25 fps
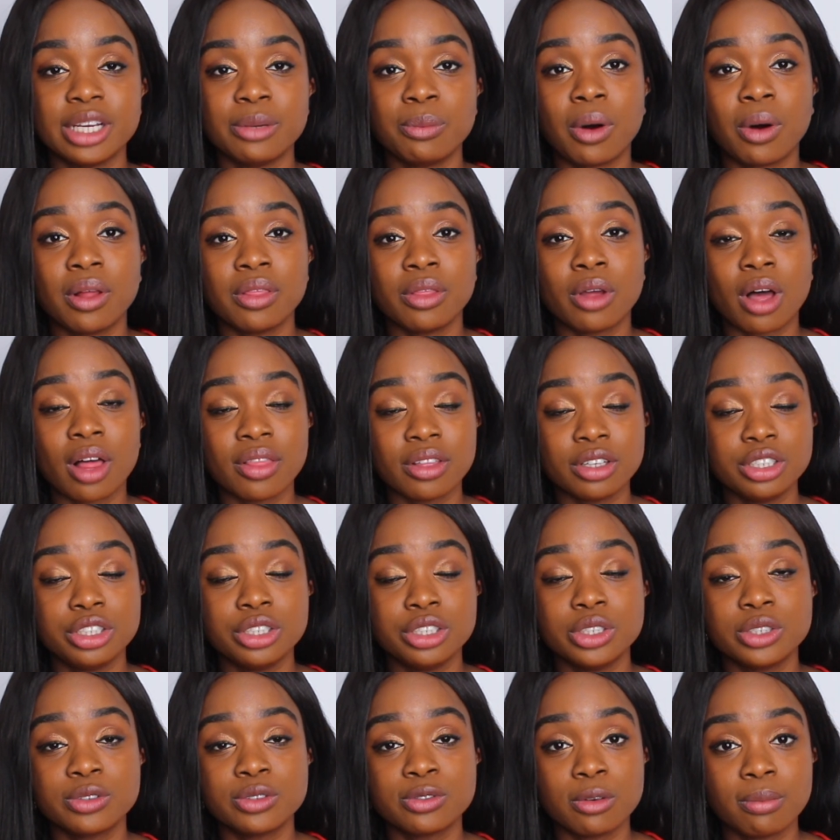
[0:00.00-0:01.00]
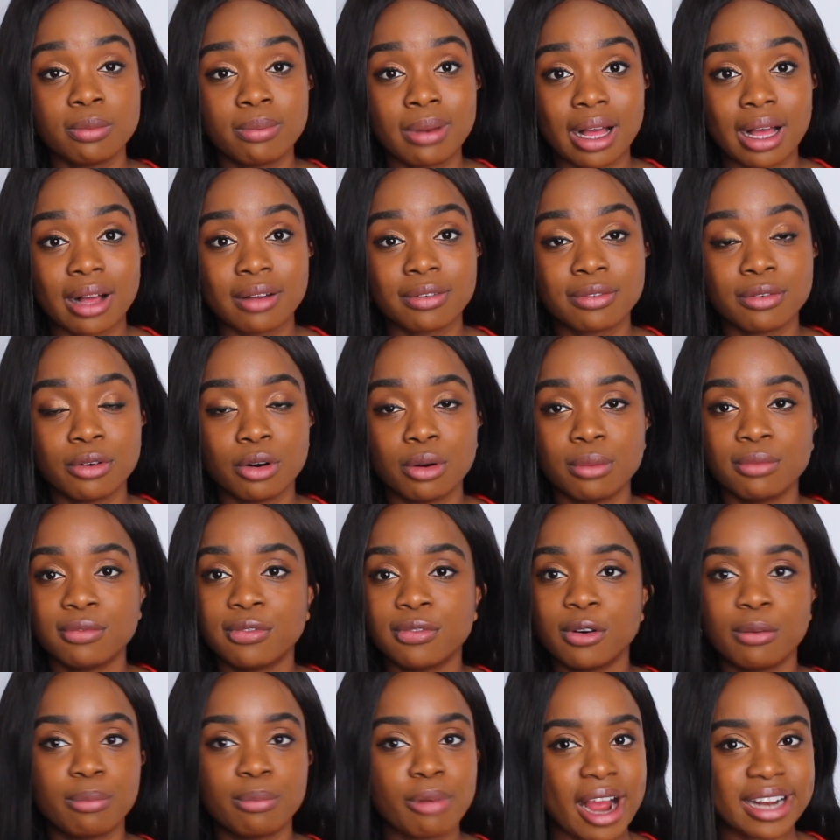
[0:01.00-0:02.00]
one other useful platform
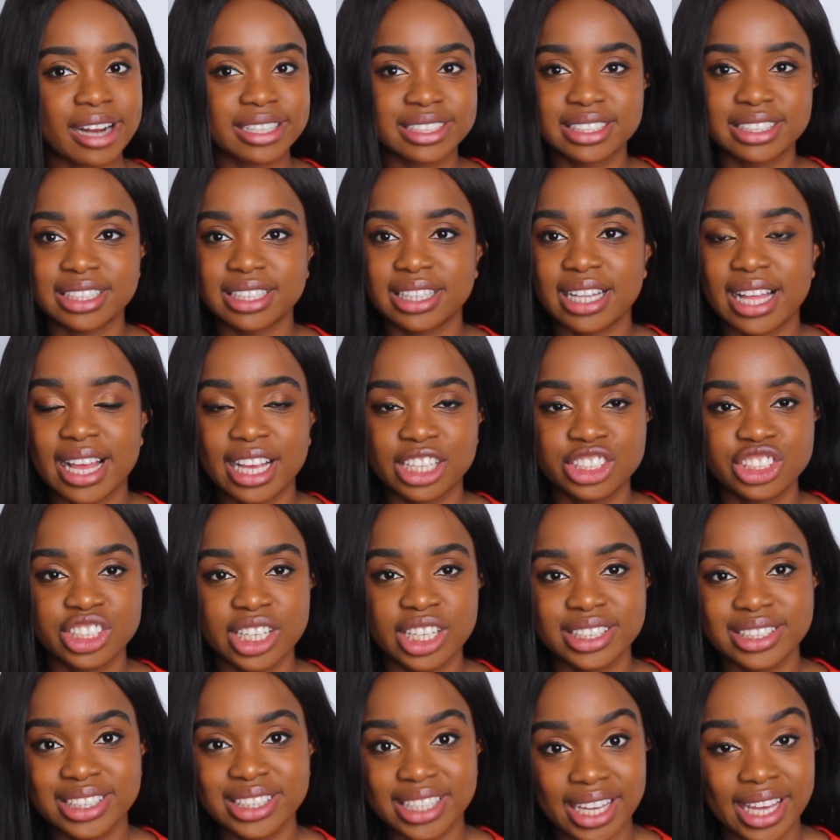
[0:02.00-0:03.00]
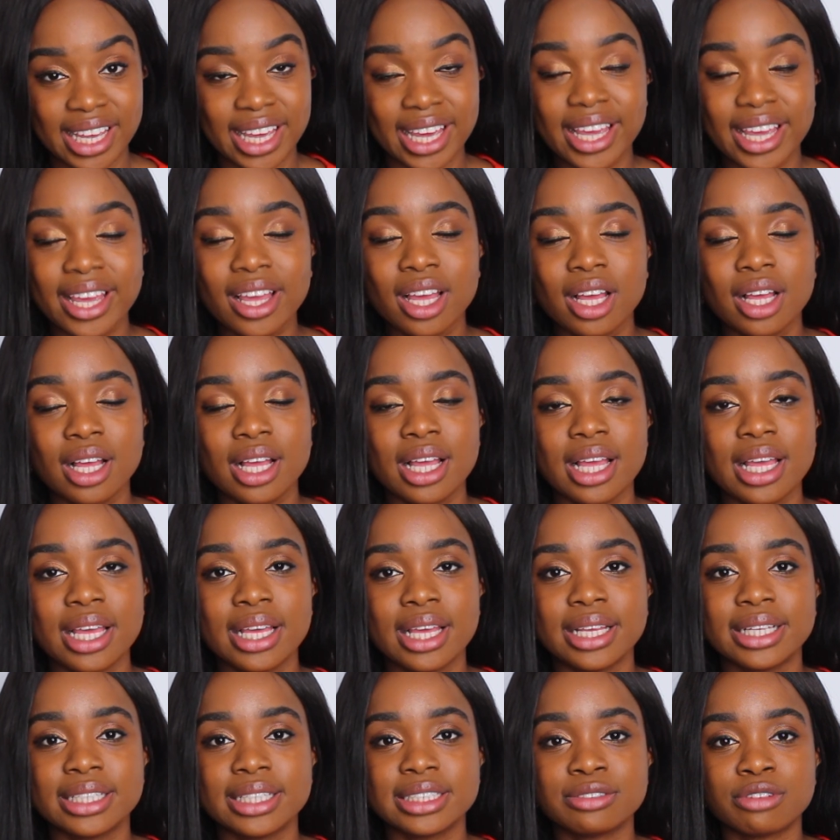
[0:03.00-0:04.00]
for practicing the SJT
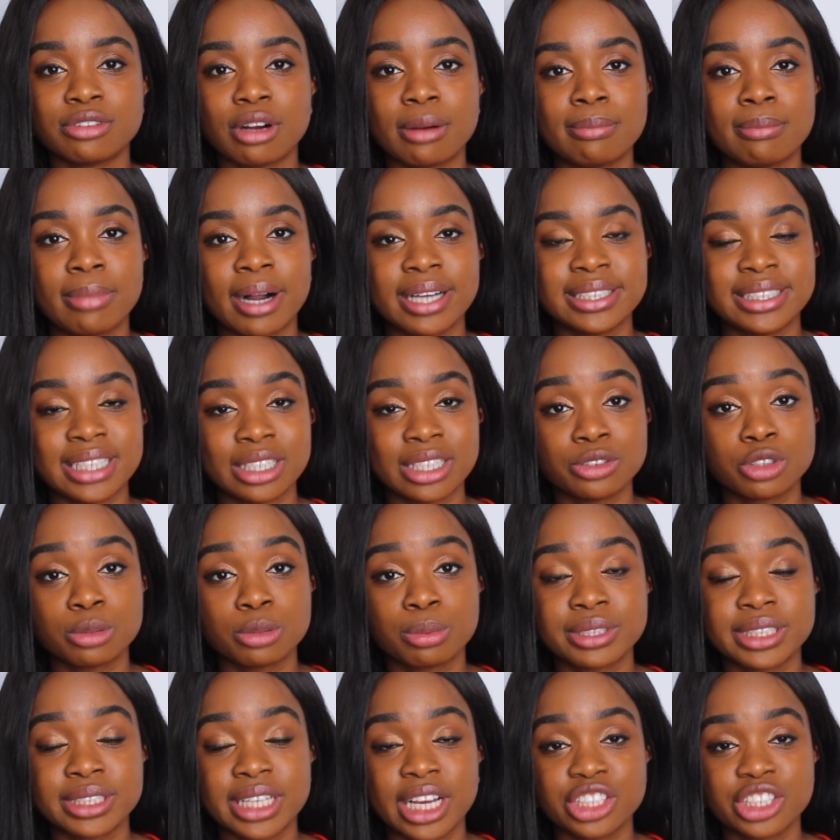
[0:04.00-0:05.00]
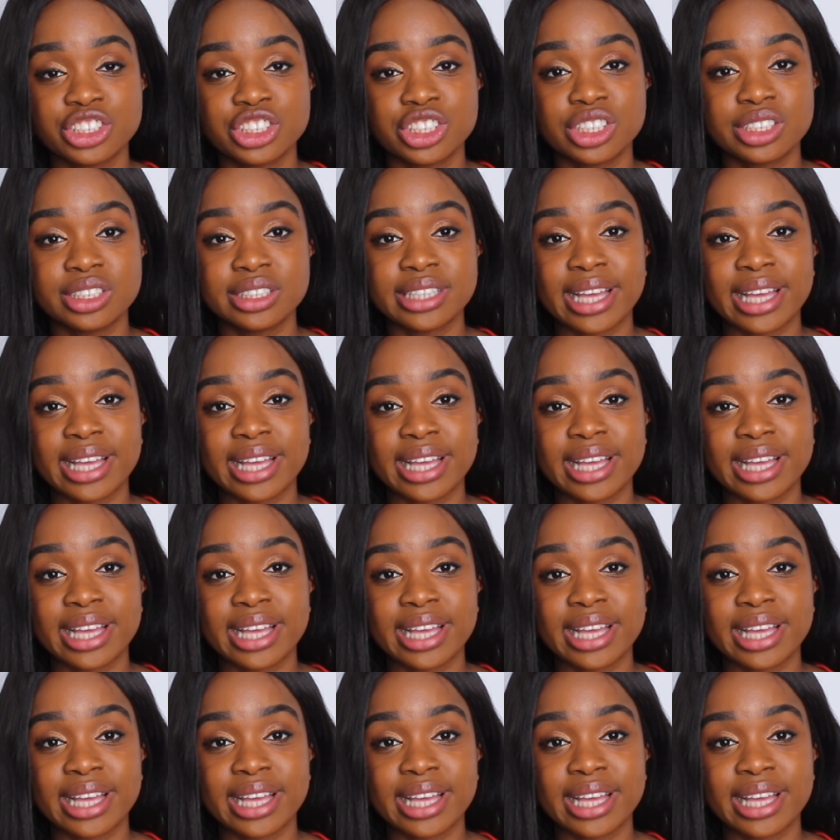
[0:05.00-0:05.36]
is run by Dental Protection.